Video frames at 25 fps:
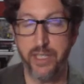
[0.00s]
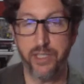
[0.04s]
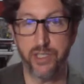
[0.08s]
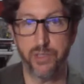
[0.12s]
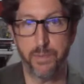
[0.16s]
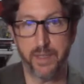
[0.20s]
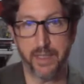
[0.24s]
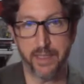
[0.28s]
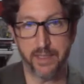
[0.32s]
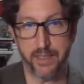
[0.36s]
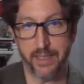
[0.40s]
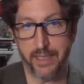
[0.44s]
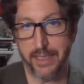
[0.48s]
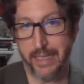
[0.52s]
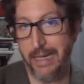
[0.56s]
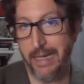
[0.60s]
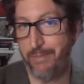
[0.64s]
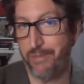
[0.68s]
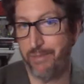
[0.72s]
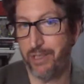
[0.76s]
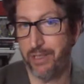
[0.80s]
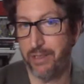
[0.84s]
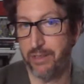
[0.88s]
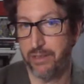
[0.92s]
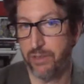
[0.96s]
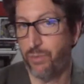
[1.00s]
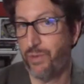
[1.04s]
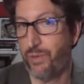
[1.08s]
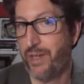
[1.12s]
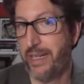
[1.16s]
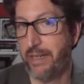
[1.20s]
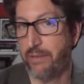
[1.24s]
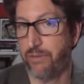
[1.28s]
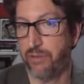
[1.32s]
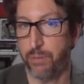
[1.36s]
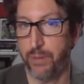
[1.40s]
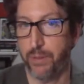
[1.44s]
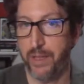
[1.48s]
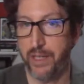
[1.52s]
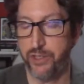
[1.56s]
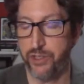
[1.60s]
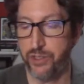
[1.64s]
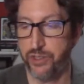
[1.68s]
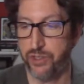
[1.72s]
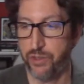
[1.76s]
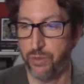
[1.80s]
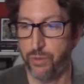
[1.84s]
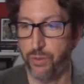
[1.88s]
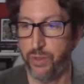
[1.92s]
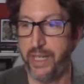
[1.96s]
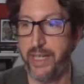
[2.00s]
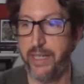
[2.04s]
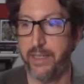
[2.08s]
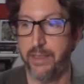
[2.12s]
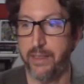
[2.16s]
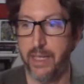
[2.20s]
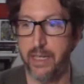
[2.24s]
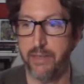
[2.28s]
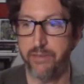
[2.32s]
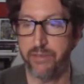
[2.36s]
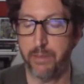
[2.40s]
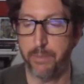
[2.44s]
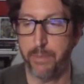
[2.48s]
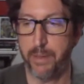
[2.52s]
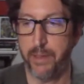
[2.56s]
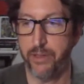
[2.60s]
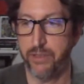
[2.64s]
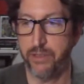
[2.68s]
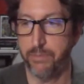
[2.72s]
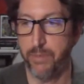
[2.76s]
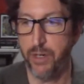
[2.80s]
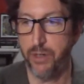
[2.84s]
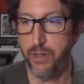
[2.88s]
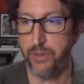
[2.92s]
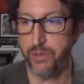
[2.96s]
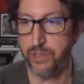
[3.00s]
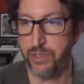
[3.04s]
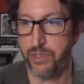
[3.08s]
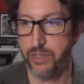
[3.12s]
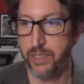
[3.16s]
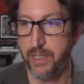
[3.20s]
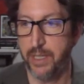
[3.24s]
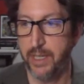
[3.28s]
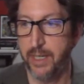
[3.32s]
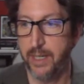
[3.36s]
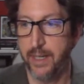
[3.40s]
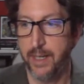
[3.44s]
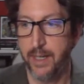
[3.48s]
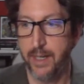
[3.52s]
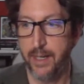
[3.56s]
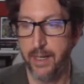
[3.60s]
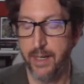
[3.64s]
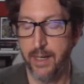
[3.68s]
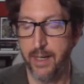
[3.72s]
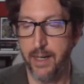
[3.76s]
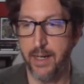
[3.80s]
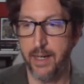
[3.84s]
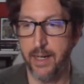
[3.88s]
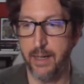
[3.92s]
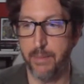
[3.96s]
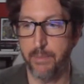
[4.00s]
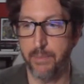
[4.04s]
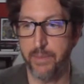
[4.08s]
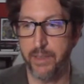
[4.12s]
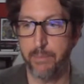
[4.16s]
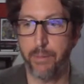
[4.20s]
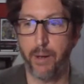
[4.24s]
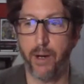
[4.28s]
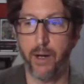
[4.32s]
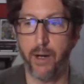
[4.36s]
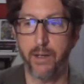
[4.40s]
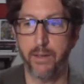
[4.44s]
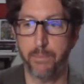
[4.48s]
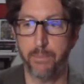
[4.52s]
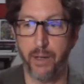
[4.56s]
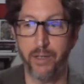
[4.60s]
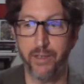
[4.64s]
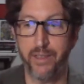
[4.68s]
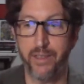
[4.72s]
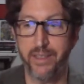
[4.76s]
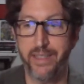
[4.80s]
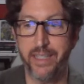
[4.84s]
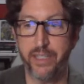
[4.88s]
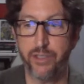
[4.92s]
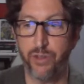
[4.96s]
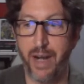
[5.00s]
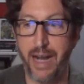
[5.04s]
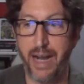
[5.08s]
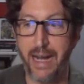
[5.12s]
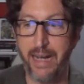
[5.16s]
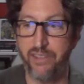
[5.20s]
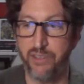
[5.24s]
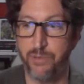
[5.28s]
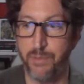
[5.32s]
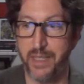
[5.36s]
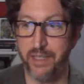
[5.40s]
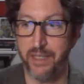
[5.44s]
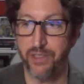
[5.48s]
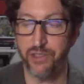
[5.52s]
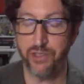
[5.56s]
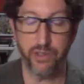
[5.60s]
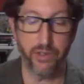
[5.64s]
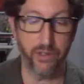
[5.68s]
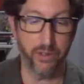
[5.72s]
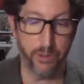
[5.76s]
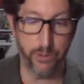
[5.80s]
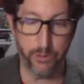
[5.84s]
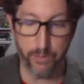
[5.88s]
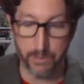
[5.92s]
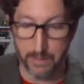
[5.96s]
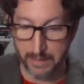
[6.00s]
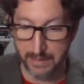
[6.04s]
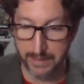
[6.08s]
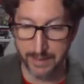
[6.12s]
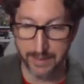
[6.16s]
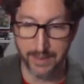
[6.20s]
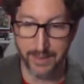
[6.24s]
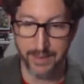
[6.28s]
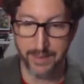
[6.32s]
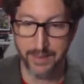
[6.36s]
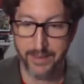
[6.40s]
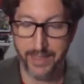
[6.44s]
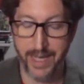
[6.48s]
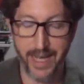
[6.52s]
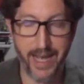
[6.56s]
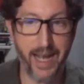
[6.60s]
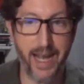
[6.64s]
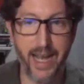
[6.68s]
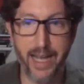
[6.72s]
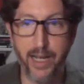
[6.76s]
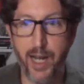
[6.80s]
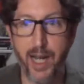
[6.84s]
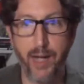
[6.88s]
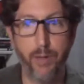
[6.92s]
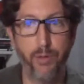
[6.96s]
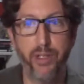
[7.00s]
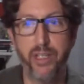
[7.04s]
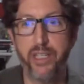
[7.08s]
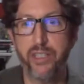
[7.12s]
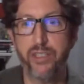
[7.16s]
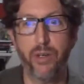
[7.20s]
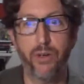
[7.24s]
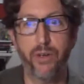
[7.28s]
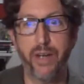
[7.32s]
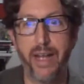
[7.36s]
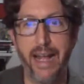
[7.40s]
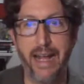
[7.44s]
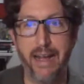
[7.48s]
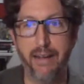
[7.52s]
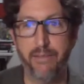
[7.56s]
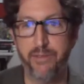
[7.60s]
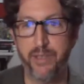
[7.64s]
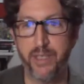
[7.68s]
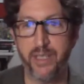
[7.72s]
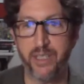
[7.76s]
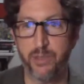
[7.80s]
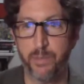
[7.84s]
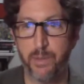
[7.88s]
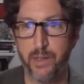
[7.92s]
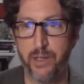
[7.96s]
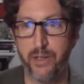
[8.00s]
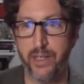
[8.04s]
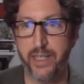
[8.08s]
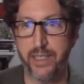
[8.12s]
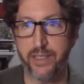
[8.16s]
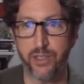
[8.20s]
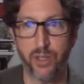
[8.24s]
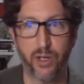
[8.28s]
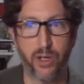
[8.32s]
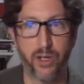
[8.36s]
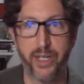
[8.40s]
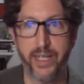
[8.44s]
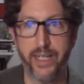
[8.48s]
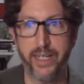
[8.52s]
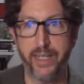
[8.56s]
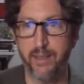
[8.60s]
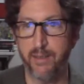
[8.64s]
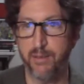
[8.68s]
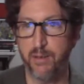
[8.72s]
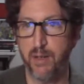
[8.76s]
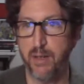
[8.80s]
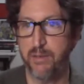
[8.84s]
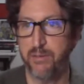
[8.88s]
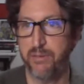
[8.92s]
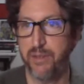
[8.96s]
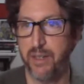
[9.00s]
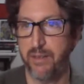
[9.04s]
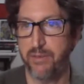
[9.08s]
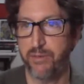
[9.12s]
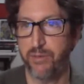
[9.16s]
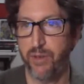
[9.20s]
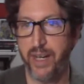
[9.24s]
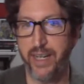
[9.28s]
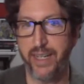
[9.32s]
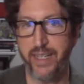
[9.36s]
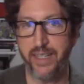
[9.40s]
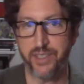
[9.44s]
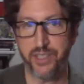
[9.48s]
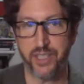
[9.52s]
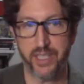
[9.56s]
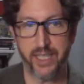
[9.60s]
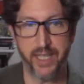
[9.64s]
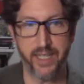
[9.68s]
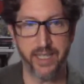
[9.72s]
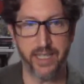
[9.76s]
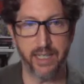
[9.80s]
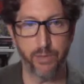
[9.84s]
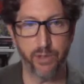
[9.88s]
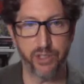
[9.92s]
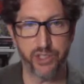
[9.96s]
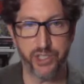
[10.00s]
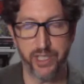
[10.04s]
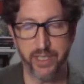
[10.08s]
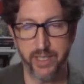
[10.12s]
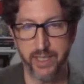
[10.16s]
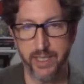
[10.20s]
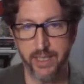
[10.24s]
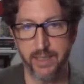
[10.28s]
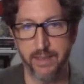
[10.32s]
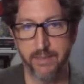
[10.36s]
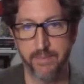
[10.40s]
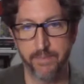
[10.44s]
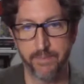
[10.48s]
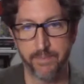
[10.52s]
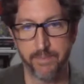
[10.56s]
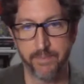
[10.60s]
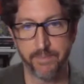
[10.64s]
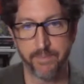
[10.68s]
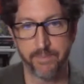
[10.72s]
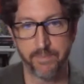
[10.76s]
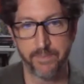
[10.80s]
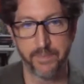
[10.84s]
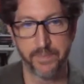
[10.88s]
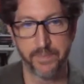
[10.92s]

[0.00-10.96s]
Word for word: since because I came to, to reading for pleasure so late in life compared to most. Um, and part partly that drives me. So yeah, I, I really don't have the experience, sorry, of, of, mm-hmm. of writing as a kid. I wish I did.